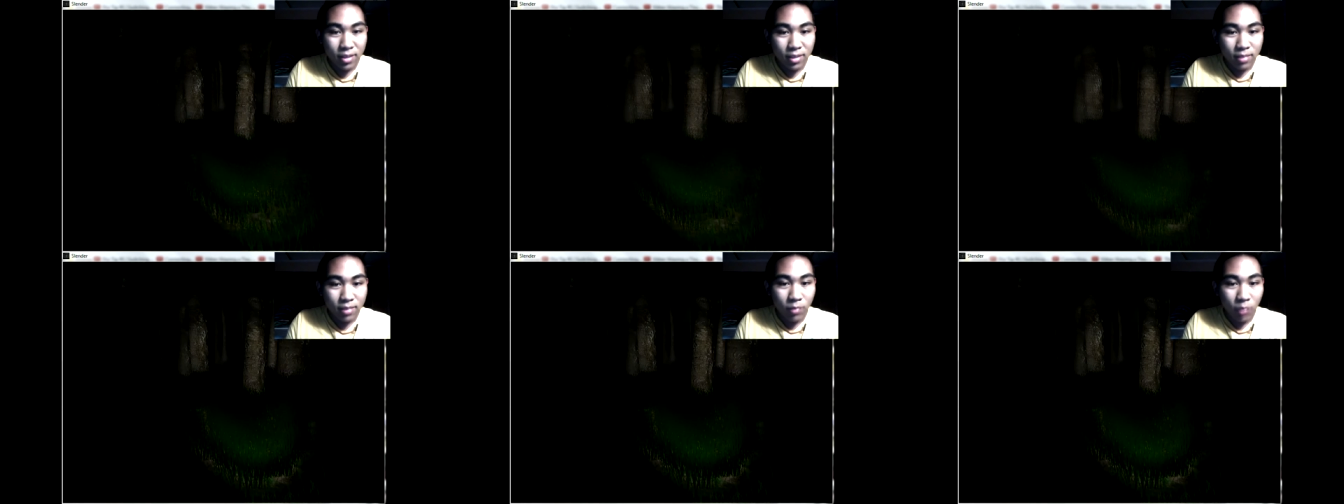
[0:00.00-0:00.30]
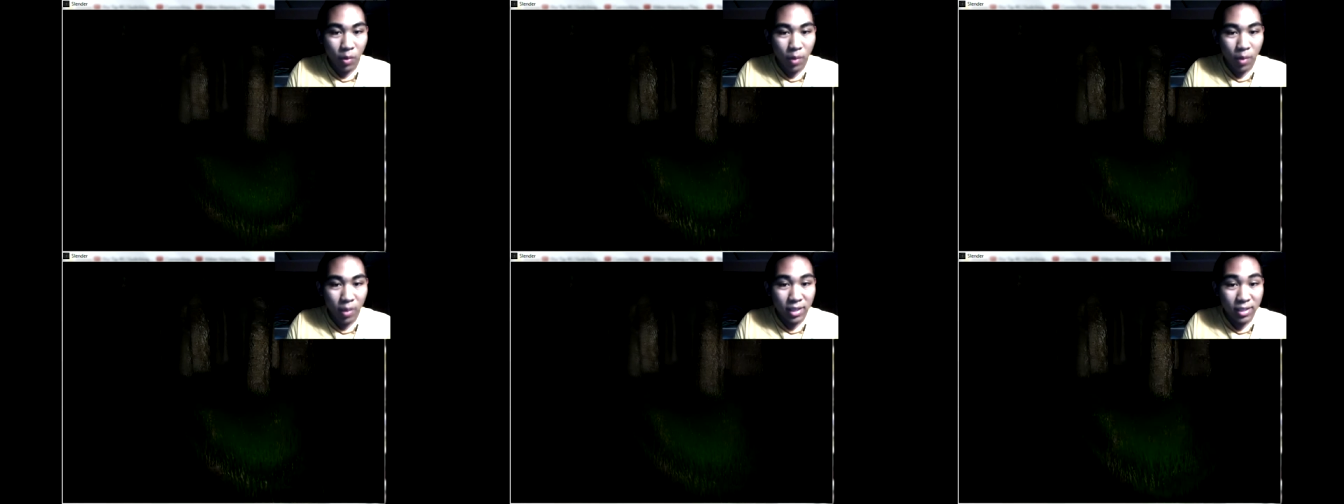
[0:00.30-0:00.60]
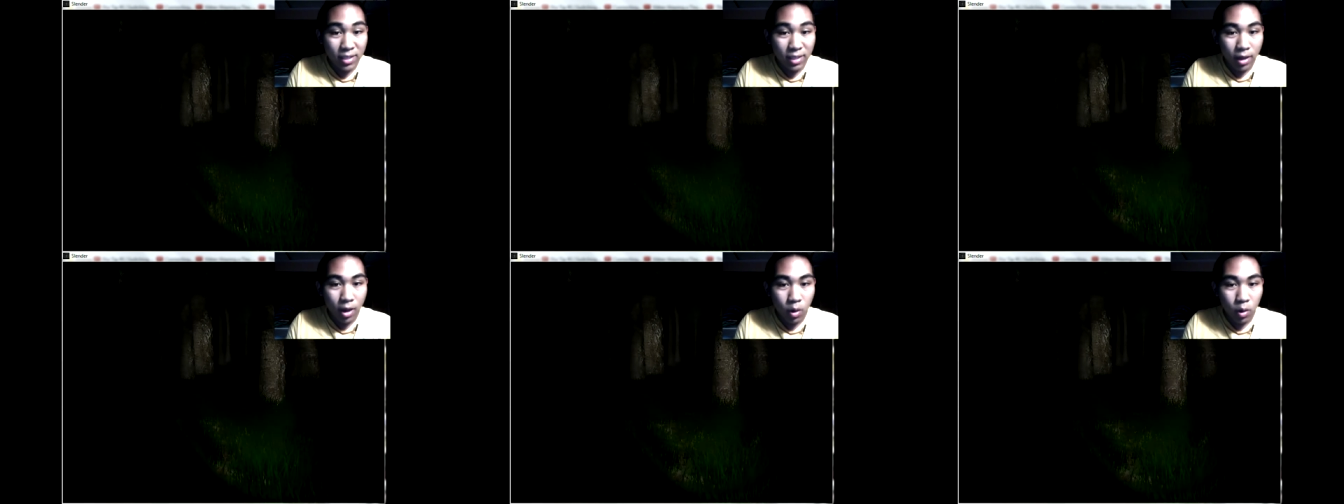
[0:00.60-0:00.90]

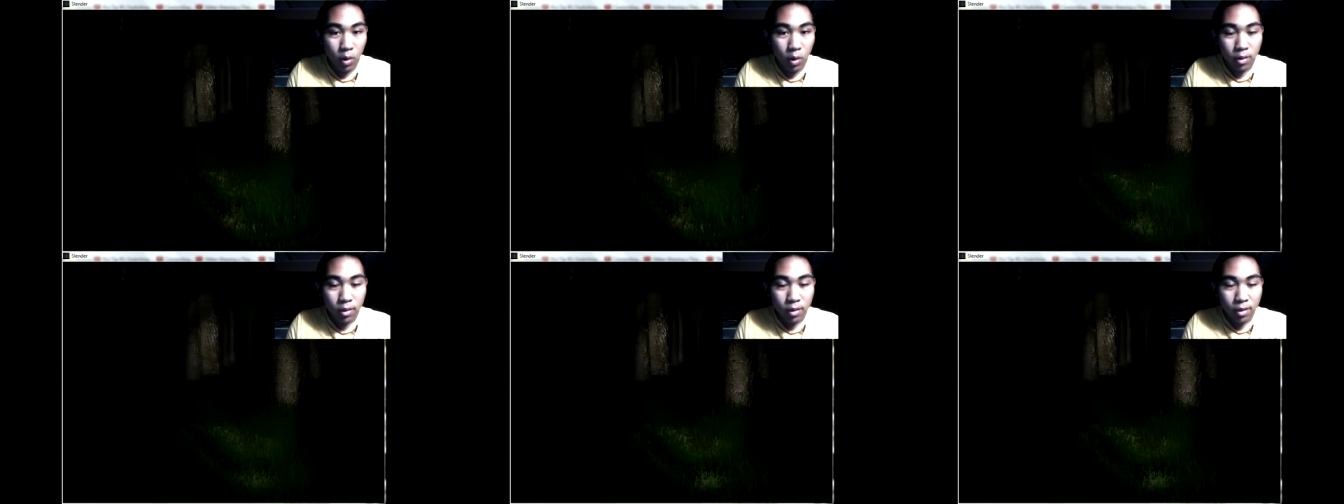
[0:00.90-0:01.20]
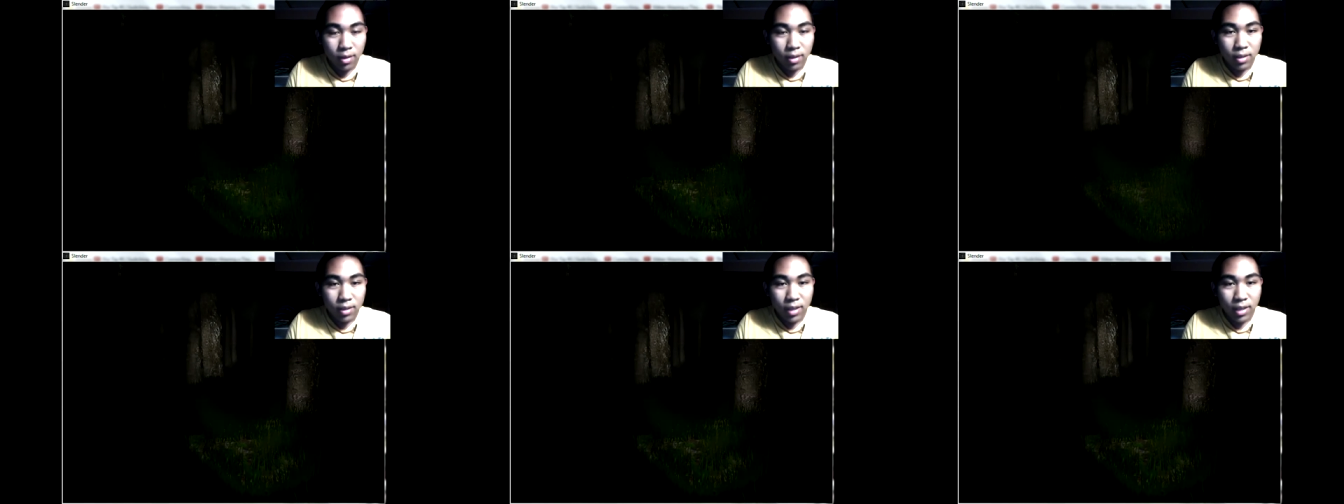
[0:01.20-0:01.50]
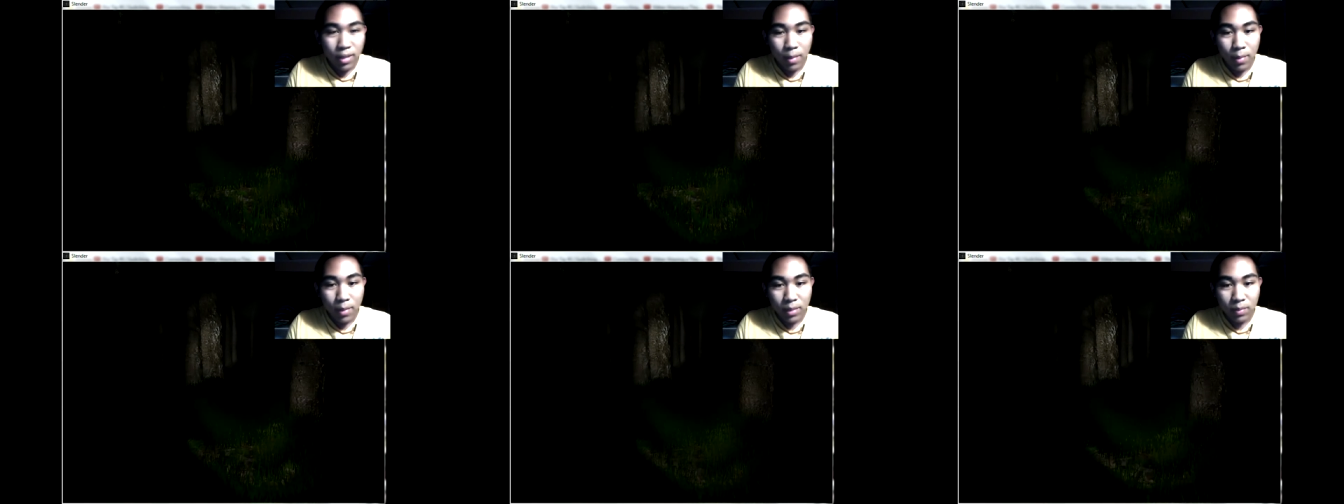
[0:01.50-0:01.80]
Remix. You know,
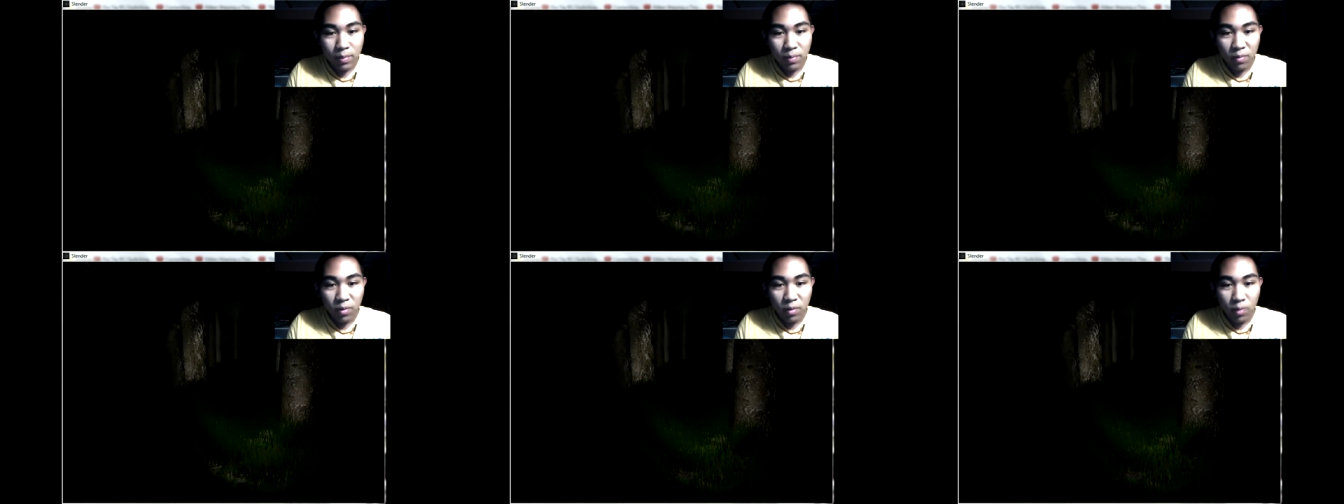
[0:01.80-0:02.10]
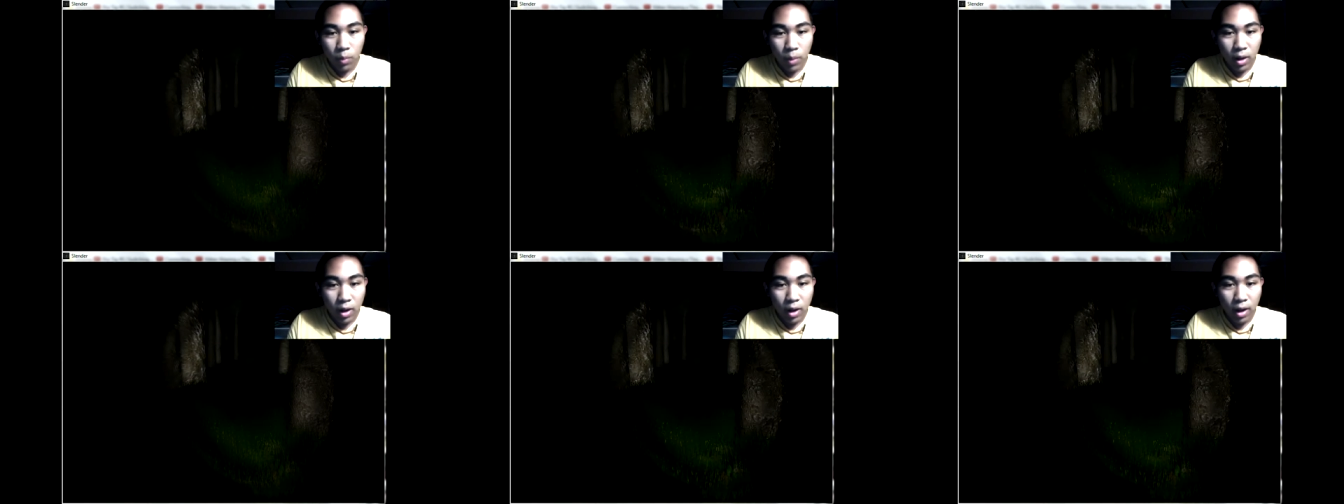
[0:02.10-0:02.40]
kind of makes me feel better